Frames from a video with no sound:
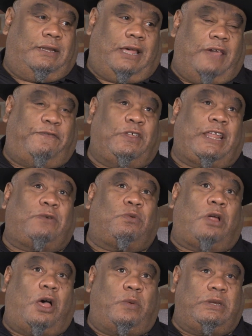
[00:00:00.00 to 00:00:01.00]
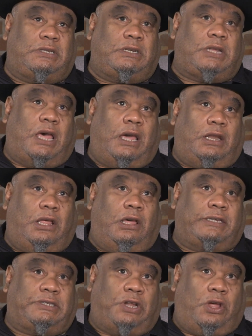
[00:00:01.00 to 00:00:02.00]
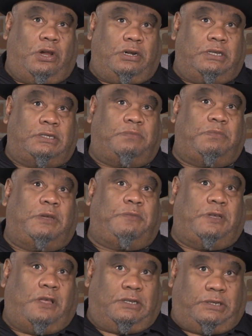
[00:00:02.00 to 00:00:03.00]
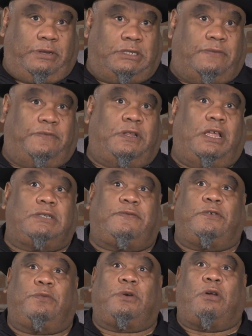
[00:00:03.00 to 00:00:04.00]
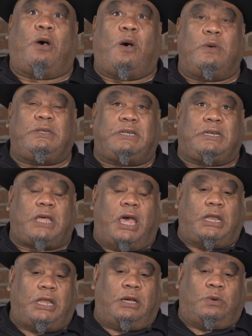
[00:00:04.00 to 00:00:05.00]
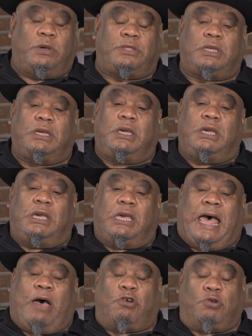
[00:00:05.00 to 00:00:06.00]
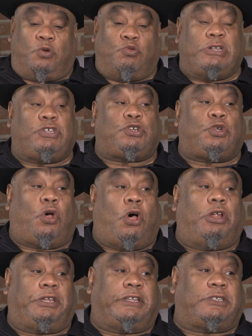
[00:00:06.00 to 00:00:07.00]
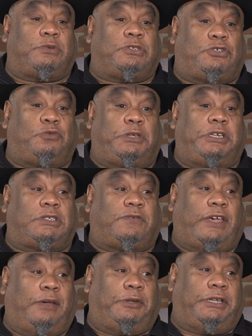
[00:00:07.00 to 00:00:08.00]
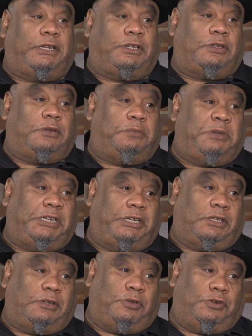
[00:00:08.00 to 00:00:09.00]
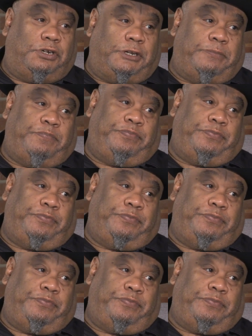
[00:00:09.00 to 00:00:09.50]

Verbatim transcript: I feel like we're always in dialogue as an artist, maybe also as a philosopher, we're always in dialogue with our original audience, which to me is family and immediate community.